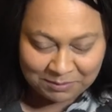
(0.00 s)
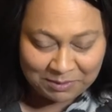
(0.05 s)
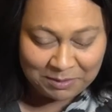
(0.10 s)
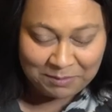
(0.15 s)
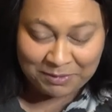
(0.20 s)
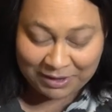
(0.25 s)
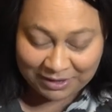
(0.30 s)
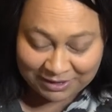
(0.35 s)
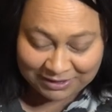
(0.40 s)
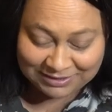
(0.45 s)

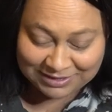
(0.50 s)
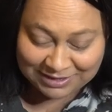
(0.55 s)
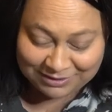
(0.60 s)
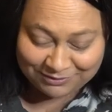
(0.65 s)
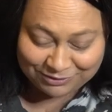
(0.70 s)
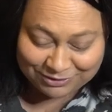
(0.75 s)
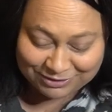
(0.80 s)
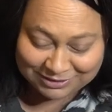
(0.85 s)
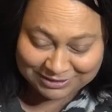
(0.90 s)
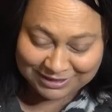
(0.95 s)
meditate
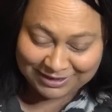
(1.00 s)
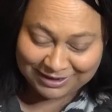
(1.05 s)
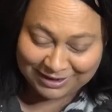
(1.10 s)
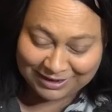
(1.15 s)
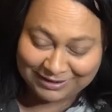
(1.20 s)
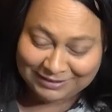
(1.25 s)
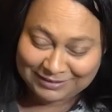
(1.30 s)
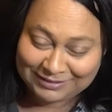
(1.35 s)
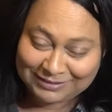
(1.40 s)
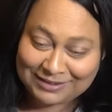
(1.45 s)
for a second.
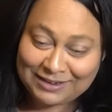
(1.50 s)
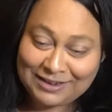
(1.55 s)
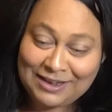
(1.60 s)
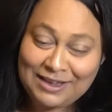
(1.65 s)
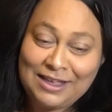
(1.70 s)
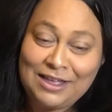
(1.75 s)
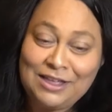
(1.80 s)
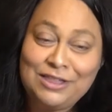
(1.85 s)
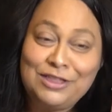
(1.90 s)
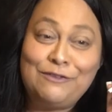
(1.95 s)

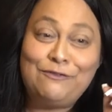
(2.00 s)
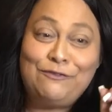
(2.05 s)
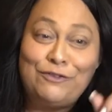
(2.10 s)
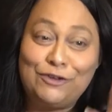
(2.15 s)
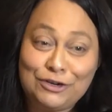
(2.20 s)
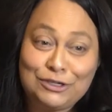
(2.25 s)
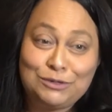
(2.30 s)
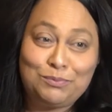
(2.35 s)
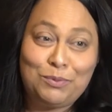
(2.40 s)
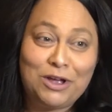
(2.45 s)
The
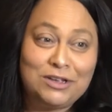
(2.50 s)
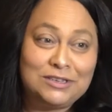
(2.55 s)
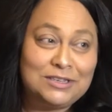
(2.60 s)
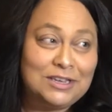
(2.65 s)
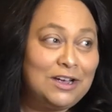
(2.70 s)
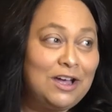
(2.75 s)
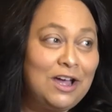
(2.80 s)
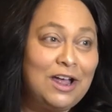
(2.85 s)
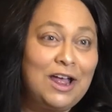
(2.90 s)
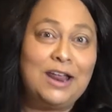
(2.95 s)
first box I
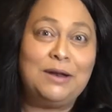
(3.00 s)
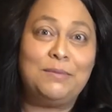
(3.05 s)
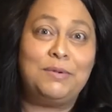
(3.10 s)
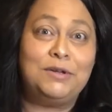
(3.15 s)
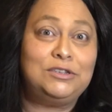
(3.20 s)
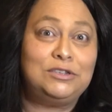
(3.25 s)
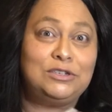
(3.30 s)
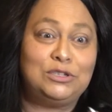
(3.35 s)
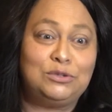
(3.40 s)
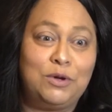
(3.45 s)
got had a
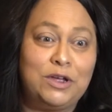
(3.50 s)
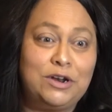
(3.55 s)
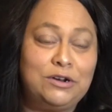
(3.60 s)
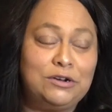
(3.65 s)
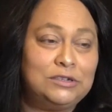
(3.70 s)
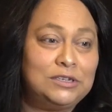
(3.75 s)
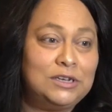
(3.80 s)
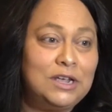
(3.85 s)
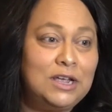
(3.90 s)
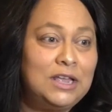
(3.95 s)
bunch of
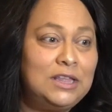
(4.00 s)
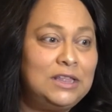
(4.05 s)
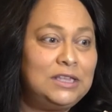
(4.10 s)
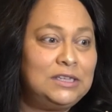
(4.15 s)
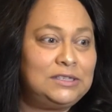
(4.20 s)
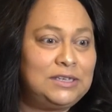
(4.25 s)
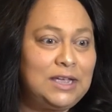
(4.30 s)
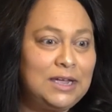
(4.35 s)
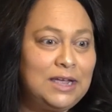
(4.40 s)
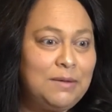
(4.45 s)
sweaters. The
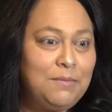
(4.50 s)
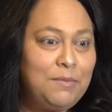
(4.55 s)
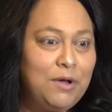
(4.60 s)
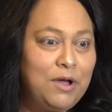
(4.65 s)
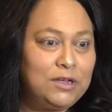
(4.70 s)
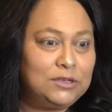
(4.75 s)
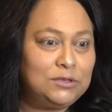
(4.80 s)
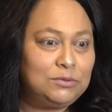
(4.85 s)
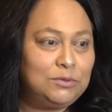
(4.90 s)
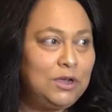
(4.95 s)
second
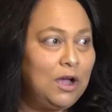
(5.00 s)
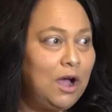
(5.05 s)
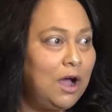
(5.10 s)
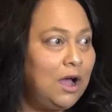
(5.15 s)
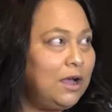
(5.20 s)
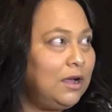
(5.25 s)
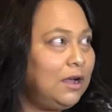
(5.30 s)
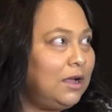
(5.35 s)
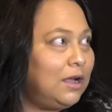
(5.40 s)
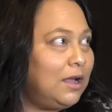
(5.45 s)
box we
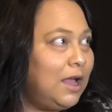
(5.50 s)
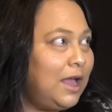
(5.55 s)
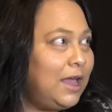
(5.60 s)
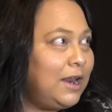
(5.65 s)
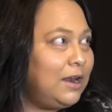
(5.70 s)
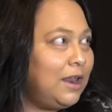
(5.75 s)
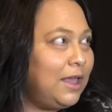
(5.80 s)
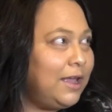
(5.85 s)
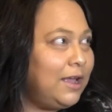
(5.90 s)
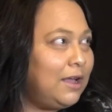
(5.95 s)
got
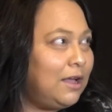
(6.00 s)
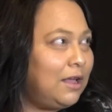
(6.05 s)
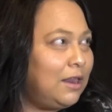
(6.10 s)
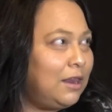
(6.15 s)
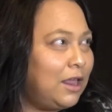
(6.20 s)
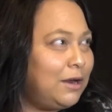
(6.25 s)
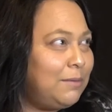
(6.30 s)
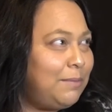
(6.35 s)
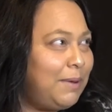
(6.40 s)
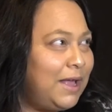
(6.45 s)
had like a
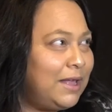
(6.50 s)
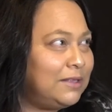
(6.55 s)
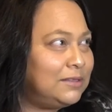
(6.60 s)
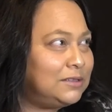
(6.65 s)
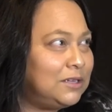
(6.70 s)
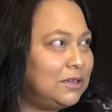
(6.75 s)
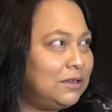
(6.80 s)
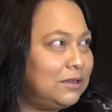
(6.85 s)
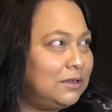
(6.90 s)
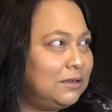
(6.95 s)
lot of
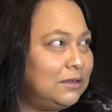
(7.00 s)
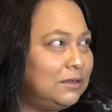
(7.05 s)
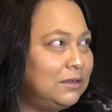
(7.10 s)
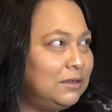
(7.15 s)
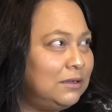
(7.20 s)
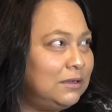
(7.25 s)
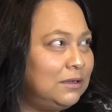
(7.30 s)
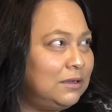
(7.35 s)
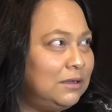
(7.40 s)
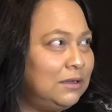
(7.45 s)
pants on.
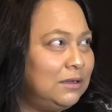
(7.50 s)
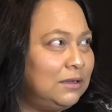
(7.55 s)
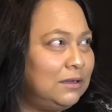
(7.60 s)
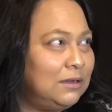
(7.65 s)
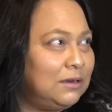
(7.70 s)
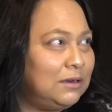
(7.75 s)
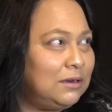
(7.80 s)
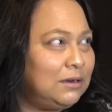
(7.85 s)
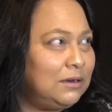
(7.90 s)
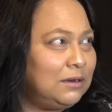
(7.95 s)

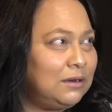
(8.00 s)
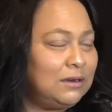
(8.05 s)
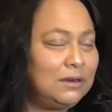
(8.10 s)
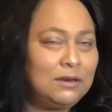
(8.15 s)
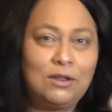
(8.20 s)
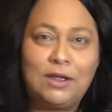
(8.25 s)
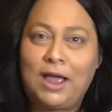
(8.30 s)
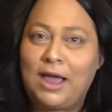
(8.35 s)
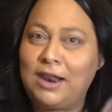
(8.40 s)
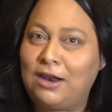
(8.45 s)

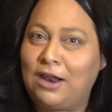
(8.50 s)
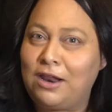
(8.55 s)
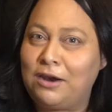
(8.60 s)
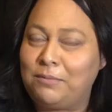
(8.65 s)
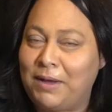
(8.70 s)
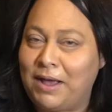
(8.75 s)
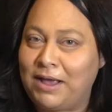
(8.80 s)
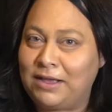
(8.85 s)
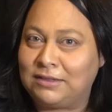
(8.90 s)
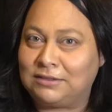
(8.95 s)
I had a lot of
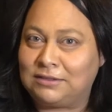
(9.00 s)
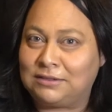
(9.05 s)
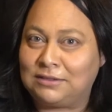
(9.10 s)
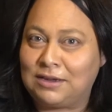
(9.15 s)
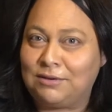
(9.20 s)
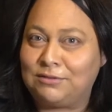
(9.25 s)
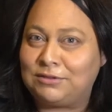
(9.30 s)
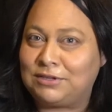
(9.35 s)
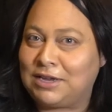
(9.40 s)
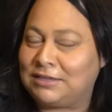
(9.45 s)
pants.
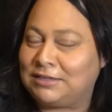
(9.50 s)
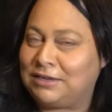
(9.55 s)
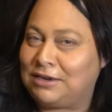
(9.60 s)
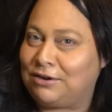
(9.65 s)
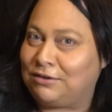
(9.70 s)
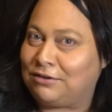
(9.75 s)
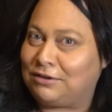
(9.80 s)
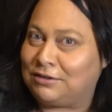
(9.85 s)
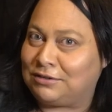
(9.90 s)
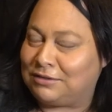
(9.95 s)
I was asking
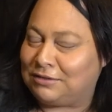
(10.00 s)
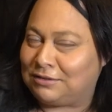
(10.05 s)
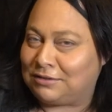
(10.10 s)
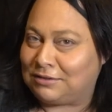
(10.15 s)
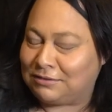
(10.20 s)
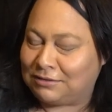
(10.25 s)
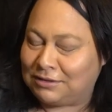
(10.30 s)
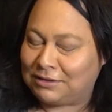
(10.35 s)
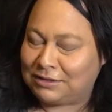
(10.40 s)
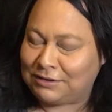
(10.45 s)
her because
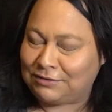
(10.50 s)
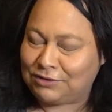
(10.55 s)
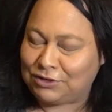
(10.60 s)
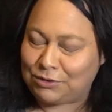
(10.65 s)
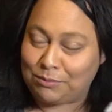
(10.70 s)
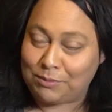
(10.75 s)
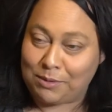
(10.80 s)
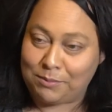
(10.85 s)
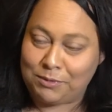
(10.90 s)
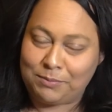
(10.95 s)
to see if she
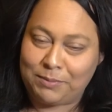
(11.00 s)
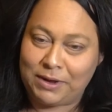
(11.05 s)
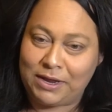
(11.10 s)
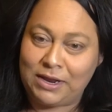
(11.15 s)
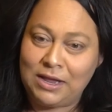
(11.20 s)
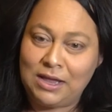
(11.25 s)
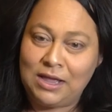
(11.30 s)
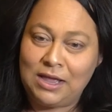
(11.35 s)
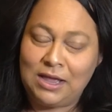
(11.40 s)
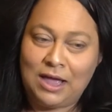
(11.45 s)
remembered, but
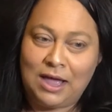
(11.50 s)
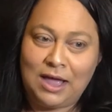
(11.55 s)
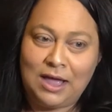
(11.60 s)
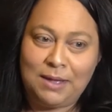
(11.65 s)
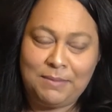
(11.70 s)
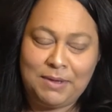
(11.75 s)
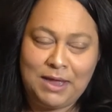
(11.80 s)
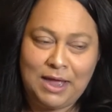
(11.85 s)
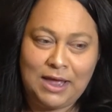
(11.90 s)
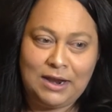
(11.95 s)

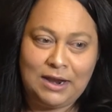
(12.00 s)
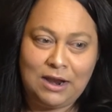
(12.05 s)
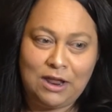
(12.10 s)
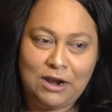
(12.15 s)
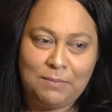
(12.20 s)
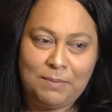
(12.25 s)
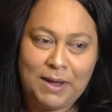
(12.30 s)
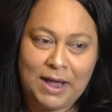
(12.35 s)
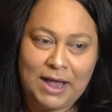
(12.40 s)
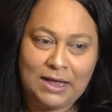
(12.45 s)
um, it had a lot
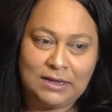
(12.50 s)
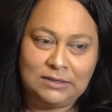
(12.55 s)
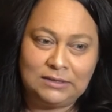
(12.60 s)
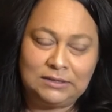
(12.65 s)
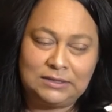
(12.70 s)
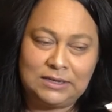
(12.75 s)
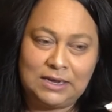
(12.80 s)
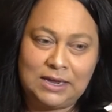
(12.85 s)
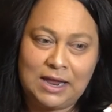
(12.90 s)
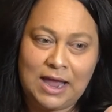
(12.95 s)
of
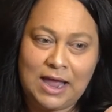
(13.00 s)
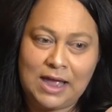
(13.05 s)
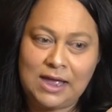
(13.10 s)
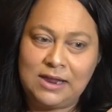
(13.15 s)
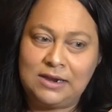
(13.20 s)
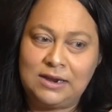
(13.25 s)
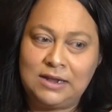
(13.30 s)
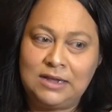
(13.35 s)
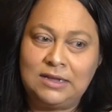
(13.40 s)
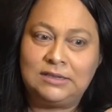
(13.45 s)
pants. It
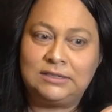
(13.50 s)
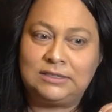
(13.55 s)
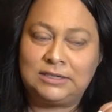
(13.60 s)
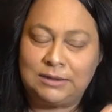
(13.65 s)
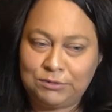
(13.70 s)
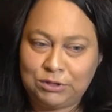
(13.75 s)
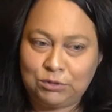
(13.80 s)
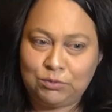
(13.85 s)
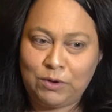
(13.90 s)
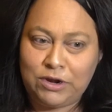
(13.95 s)
had
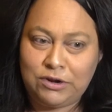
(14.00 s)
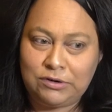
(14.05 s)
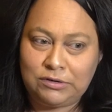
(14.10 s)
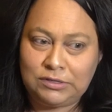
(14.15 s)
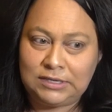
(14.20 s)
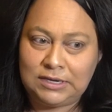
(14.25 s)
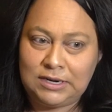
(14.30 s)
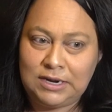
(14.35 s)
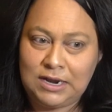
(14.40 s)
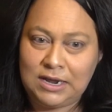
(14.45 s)
some
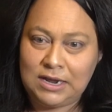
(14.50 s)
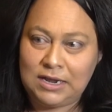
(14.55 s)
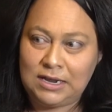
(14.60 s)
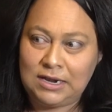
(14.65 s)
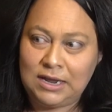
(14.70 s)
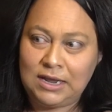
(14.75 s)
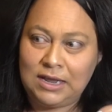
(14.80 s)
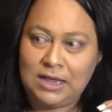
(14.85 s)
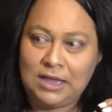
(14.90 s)
sweaters in it.